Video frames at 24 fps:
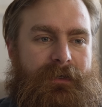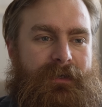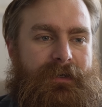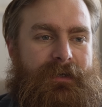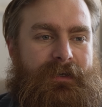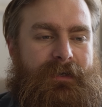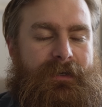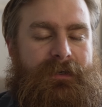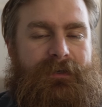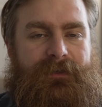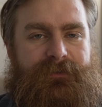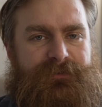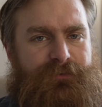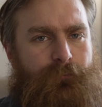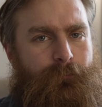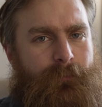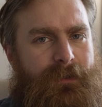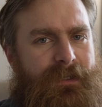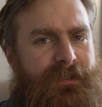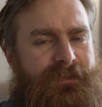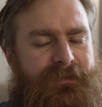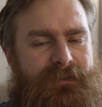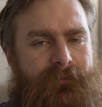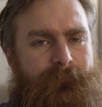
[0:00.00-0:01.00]
And it's a
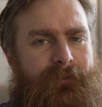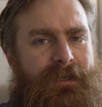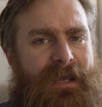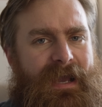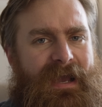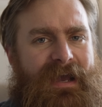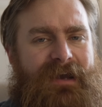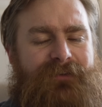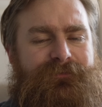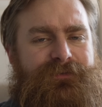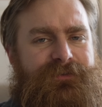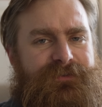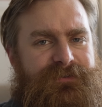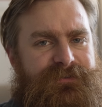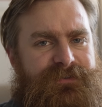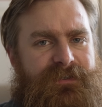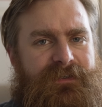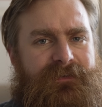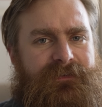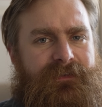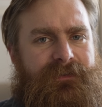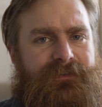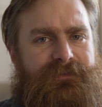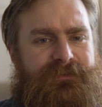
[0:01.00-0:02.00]
weird thing we haven't
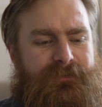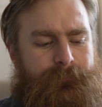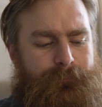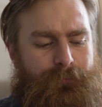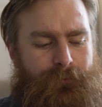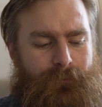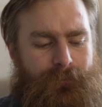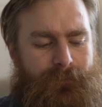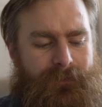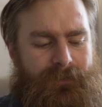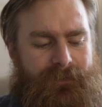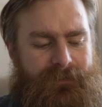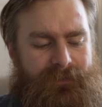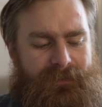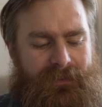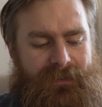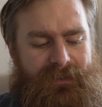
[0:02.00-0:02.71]
seen these deployed.